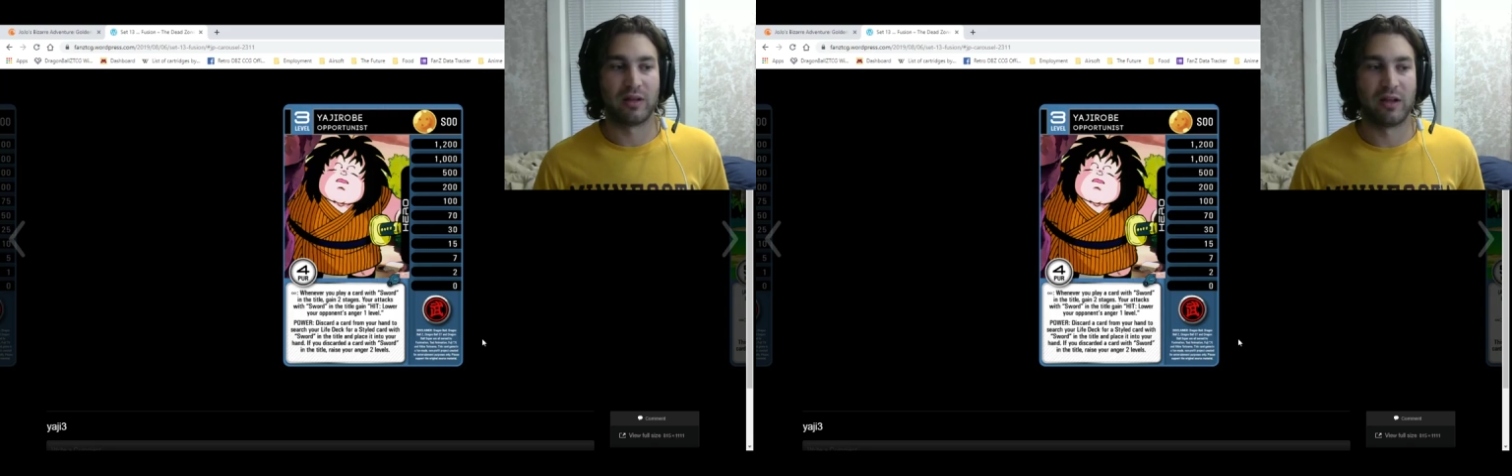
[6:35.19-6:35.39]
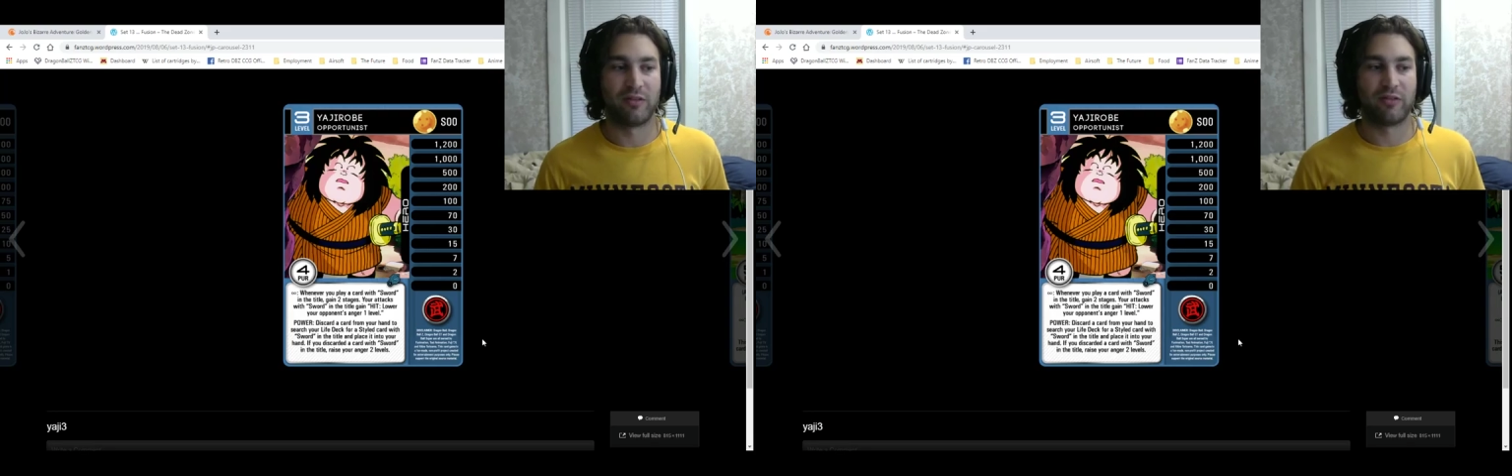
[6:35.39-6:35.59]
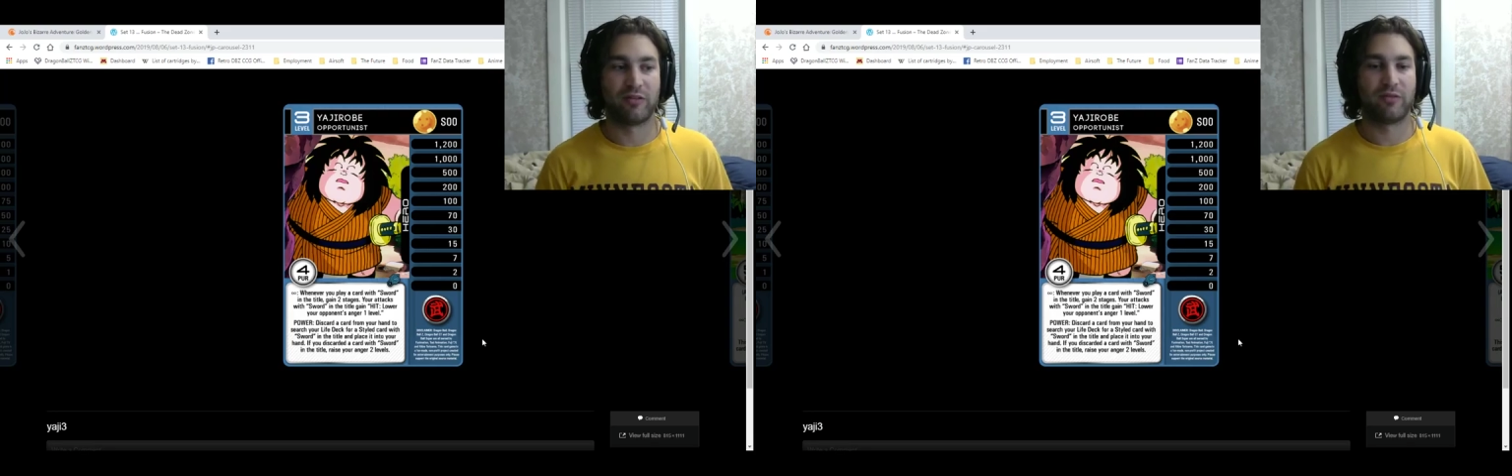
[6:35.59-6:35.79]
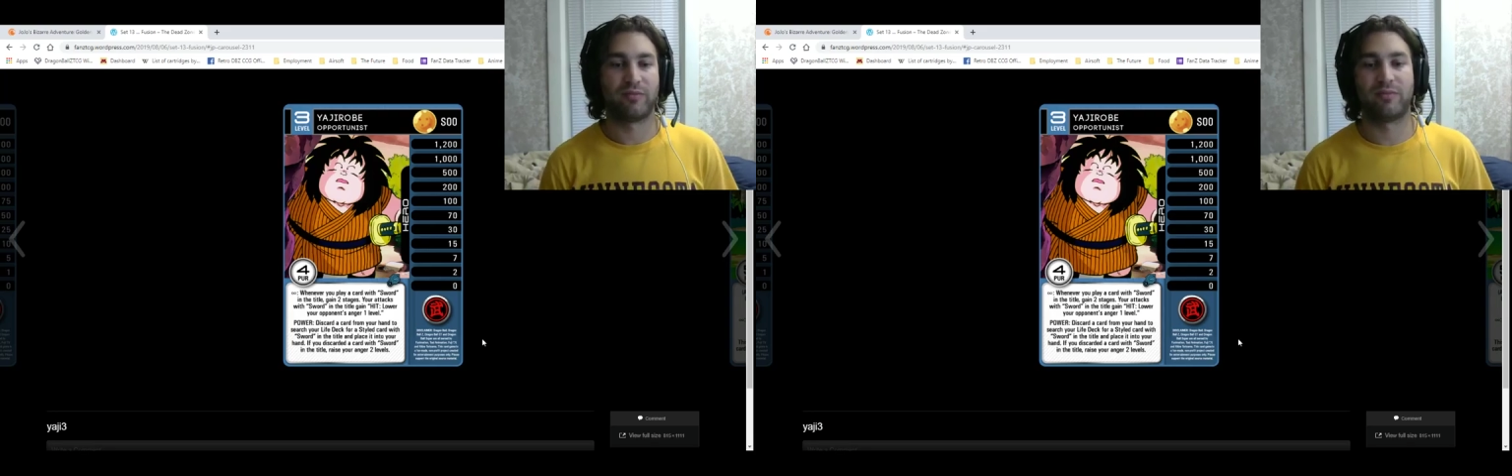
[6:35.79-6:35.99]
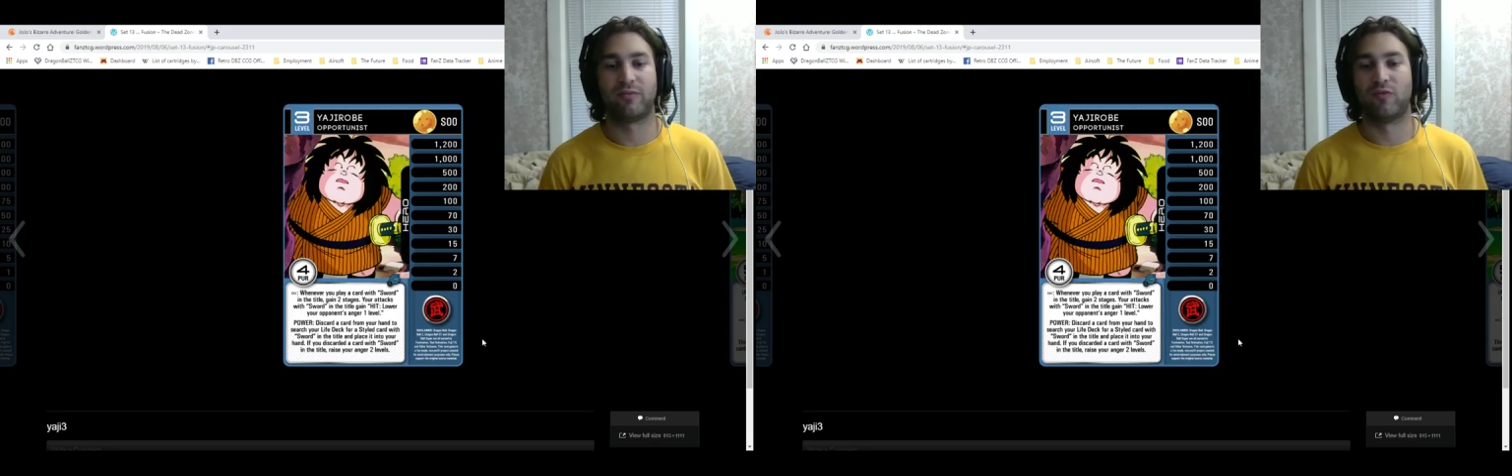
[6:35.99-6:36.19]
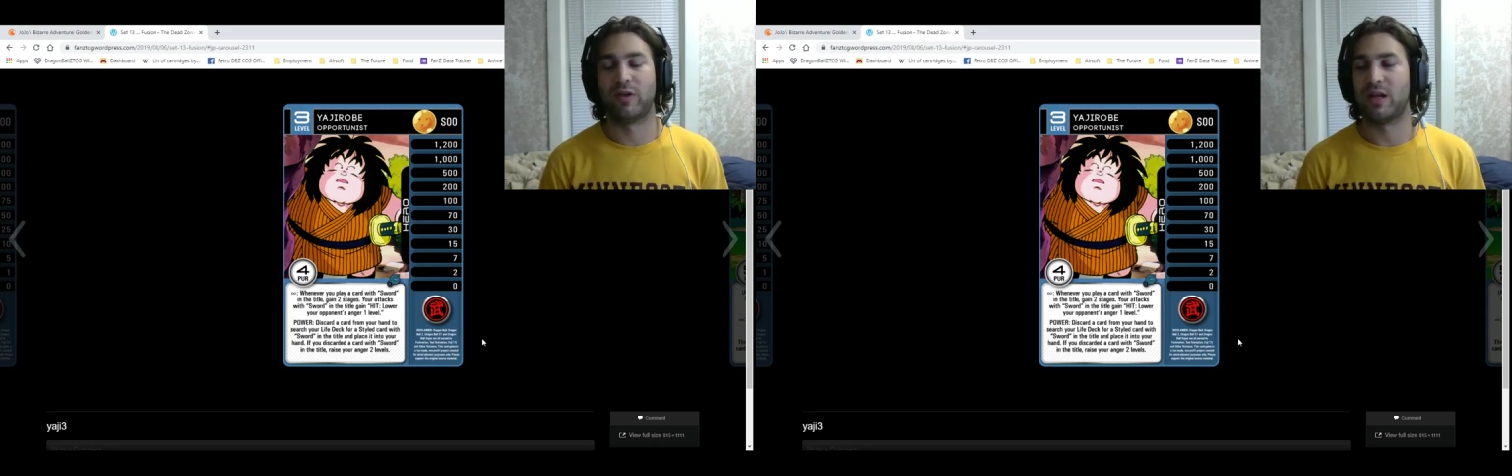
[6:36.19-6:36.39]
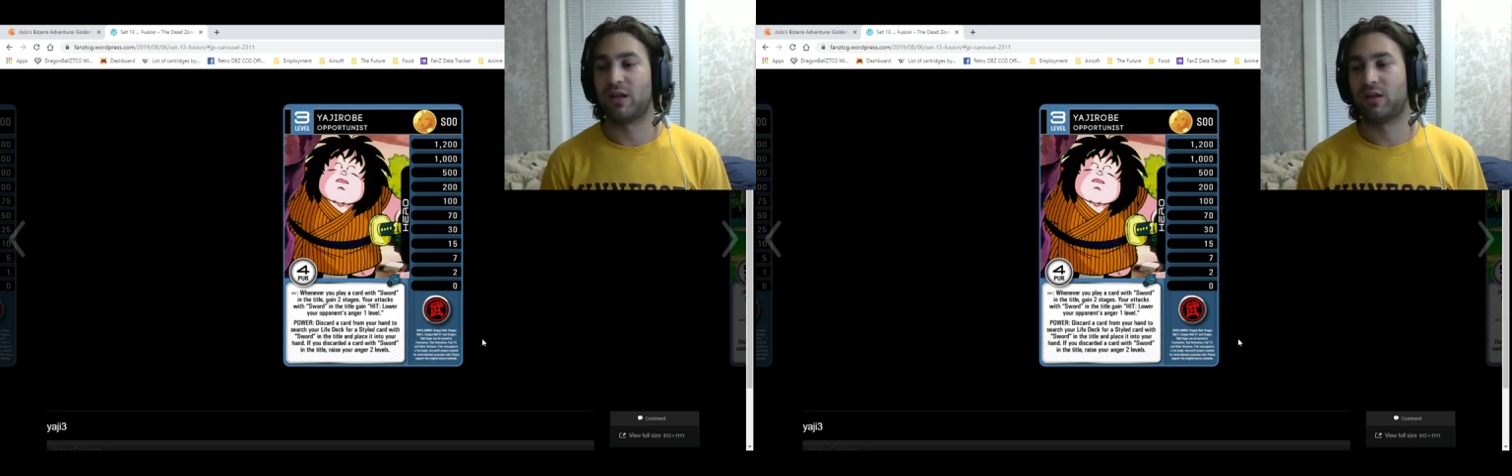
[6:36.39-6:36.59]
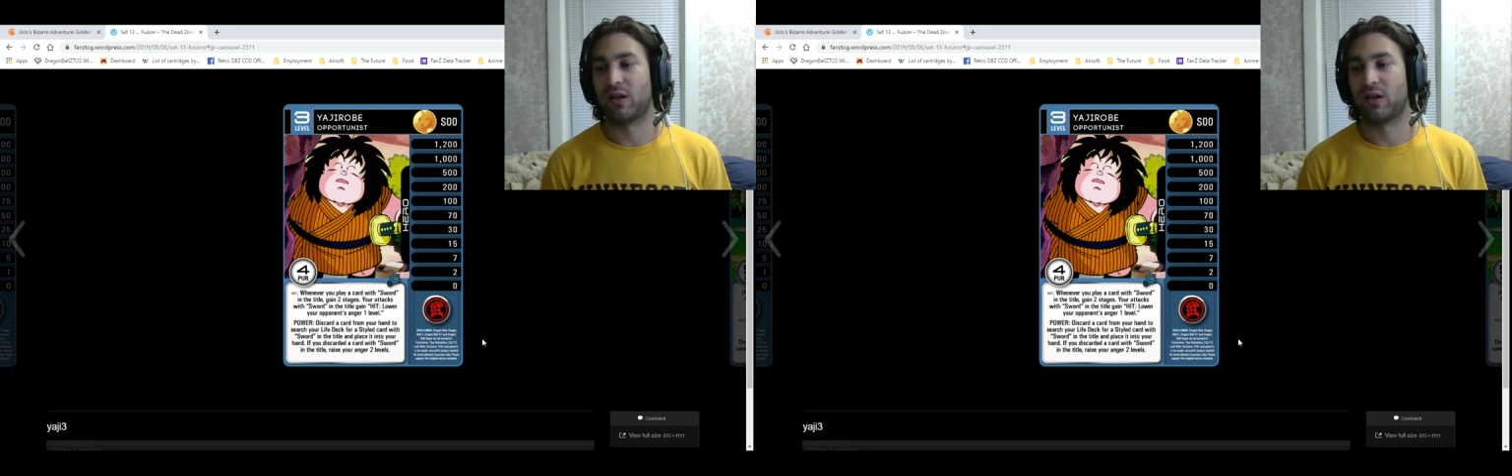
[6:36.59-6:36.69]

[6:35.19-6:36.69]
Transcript: It's weak.